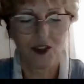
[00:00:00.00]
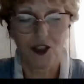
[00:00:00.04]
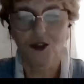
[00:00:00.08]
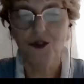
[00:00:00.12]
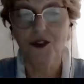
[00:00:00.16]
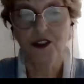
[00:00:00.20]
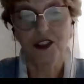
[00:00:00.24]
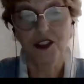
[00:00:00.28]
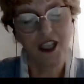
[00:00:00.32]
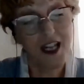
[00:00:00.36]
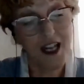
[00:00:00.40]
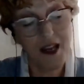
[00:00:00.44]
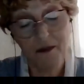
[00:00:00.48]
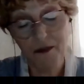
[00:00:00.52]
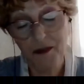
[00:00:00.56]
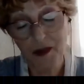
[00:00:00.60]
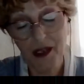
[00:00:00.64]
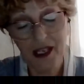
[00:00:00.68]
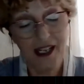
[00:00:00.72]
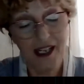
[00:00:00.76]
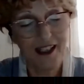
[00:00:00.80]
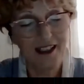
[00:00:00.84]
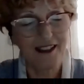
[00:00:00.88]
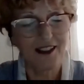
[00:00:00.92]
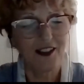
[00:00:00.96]

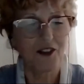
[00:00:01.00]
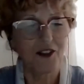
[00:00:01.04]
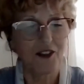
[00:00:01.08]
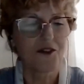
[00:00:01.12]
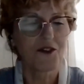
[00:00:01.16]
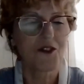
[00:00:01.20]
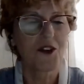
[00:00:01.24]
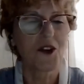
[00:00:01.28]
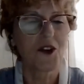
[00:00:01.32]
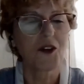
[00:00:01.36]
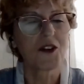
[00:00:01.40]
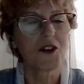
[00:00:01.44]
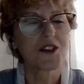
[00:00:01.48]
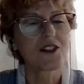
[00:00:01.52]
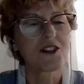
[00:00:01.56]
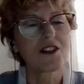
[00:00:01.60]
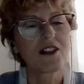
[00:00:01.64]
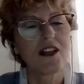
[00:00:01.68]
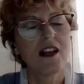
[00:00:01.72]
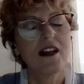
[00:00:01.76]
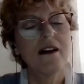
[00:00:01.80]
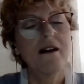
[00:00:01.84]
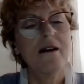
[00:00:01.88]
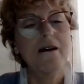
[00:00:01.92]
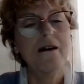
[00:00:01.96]
sustainability, of course.
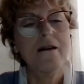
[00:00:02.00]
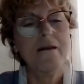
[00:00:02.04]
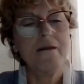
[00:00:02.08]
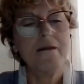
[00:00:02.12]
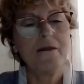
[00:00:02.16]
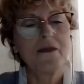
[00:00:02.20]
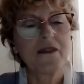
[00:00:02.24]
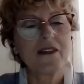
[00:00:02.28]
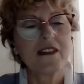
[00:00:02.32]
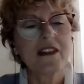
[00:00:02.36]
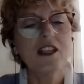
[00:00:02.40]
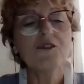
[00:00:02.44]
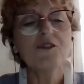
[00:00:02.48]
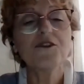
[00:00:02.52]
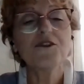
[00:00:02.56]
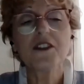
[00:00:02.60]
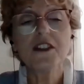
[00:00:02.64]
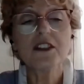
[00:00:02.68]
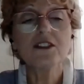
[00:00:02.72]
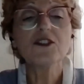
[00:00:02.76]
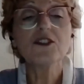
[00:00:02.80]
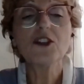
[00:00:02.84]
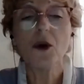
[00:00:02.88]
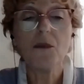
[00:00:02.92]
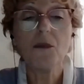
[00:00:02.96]

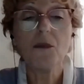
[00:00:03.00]
Different